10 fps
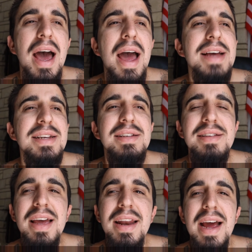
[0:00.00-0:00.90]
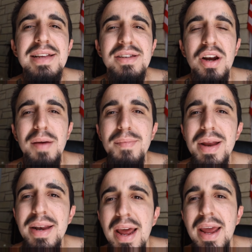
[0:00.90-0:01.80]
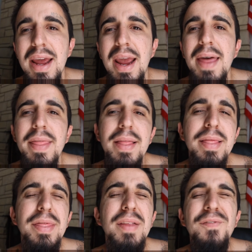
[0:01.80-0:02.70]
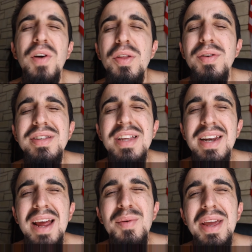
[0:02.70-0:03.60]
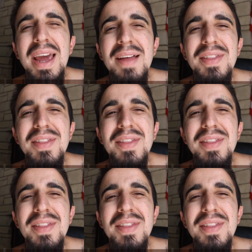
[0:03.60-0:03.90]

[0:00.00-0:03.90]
as I said, I start at midnight, and the further into the night we get,